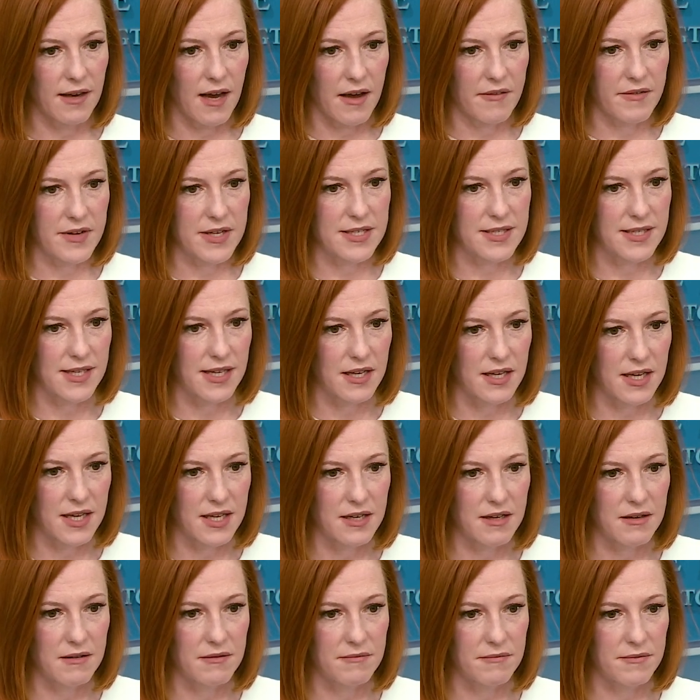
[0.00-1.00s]

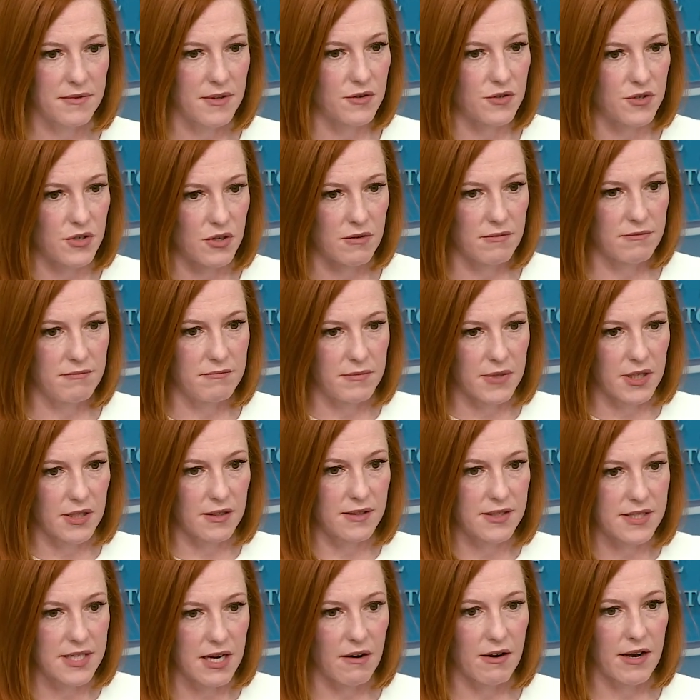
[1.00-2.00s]
obviously, there's no
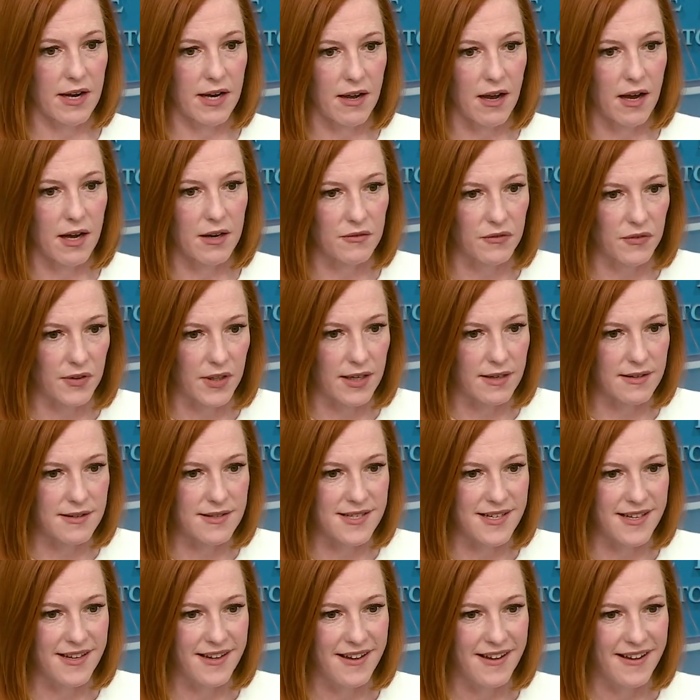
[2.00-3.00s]
military
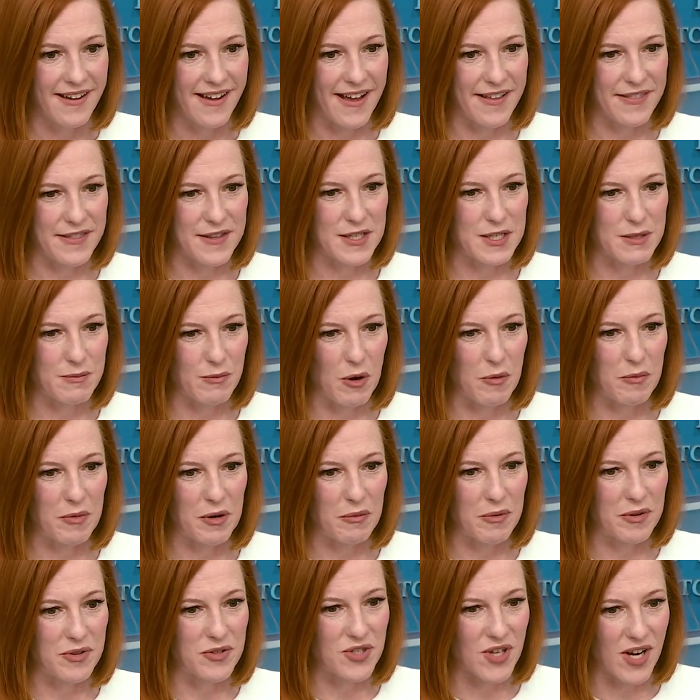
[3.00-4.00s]
conflict at this moment
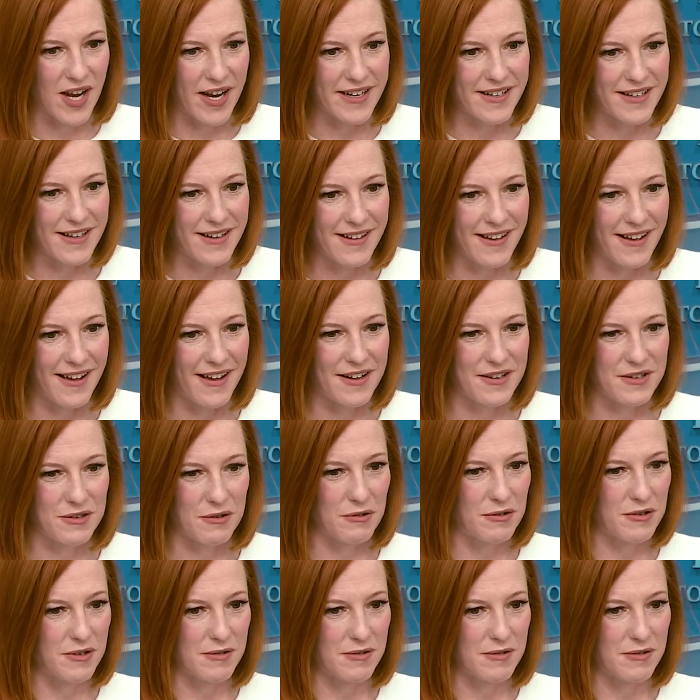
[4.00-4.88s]
with China, nor